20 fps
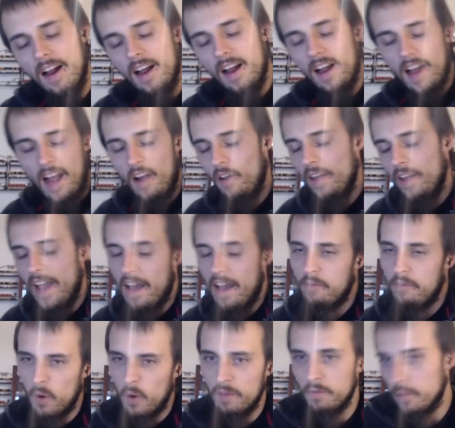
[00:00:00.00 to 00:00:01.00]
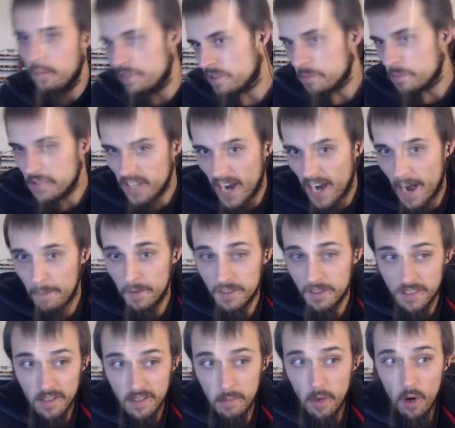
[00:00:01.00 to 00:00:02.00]
only have 44 subscribers at
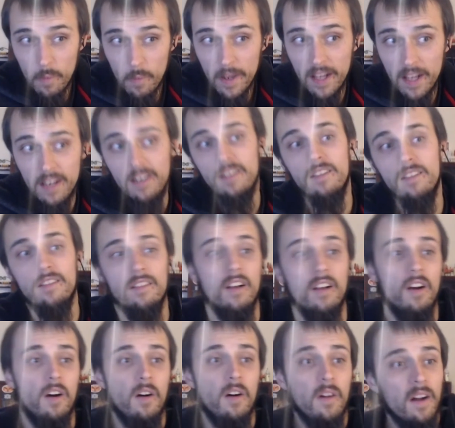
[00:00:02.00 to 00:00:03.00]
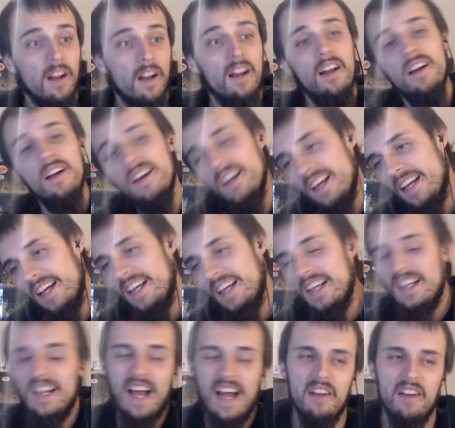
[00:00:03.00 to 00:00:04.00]
the moment, so
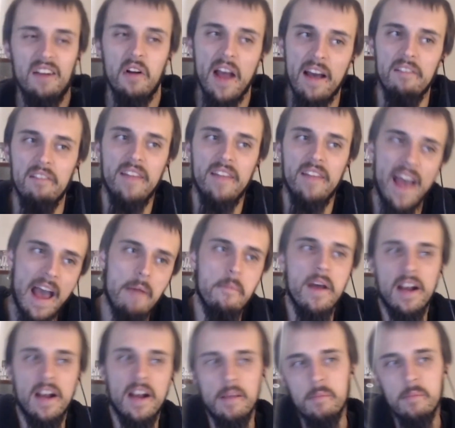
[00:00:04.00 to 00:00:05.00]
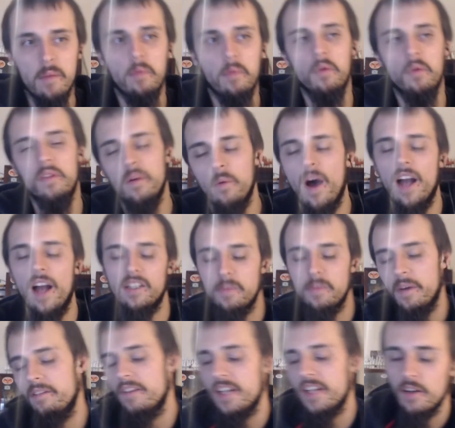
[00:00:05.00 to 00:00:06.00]
I don't have that many people that watch my
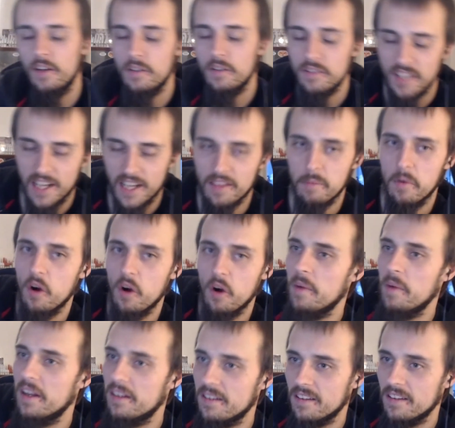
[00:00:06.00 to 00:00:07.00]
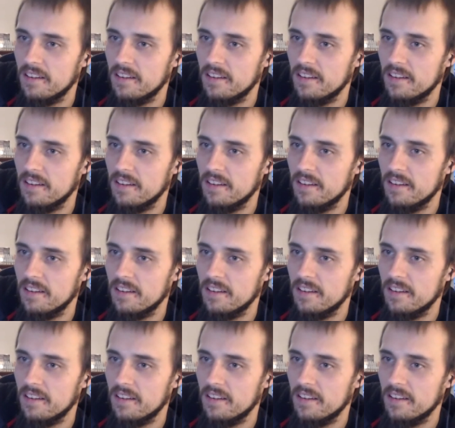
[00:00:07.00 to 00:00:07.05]
videos at the moment. So